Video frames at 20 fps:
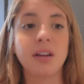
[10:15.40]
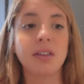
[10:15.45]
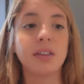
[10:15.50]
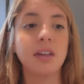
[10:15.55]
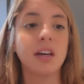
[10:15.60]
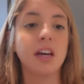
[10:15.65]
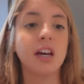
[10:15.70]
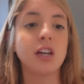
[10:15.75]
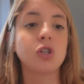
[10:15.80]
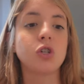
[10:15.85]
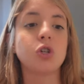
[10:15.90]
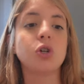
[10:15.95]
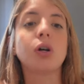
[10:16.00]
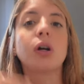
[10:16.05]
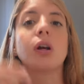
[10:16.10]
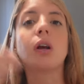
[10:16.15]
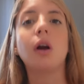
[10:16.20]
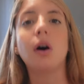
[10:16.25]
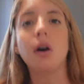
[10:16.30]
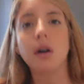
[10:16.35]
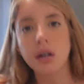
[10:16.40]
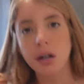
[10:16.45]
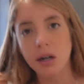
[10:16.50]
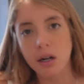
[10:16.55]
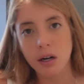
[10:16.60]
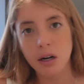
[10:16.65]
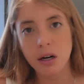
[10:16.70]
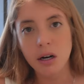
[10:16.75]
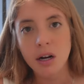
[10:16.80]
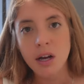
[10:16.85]
I think I took
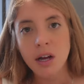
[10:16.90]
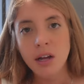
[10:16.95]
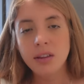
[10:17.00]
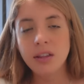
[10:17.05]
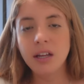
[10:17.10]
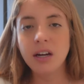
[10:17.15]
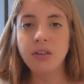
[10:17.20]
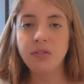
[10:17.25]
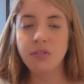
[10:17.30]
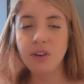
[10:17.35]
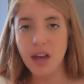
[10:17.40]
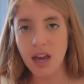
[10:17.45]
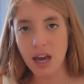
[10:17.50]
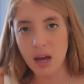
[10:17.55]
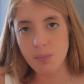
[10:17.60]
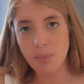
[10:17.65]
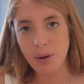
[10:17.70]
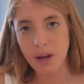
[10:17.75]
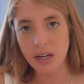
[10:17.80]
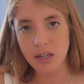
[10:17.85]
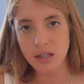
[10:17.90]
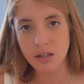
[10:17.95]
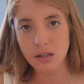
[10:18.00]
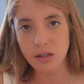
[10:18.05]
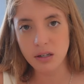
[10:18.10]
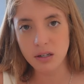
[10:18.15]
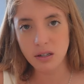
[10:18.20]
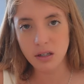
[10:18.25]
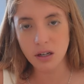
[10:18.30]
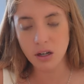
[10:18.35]
longer than if I had paid
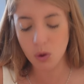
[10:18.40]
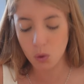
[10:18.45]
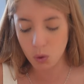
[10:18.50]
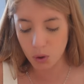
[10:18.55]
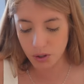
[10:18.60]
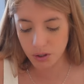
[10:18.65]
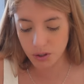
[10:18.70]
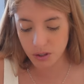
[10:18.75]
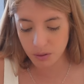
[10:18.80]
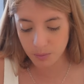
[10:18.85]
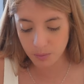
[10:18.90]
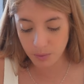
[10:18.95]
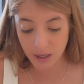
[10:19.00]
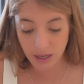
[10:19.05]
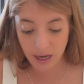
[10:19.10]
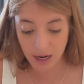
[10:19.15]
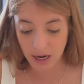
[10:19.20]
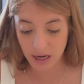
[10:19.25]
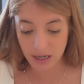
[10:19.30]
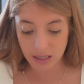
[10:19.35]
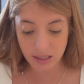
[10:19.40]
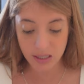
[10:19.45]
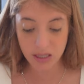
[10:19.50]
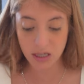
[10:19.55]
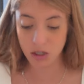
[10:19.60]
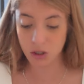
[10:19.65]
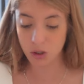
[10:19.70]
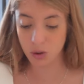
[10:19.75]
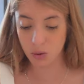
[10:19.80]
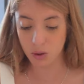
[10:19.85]
a course. But yeah, I
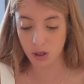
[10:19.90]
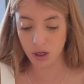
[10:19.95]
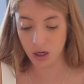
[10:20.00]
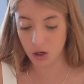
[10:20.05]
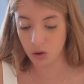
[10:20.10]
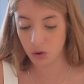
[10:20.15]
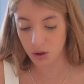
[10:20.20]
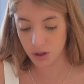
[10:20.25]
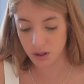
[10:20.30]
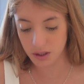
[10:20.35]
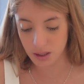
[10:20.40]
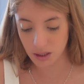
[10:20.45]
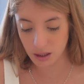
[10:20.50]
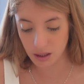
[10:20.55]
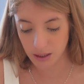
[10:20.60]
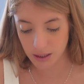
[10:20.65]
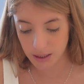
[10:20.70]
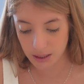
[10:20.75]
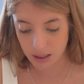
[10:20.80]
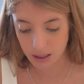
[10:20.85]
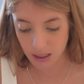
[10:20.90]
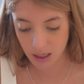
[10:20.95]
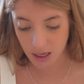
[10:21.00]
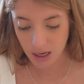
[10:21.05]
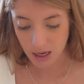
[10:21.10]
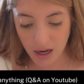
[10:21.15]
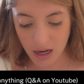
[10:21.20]
didn't do any course in London.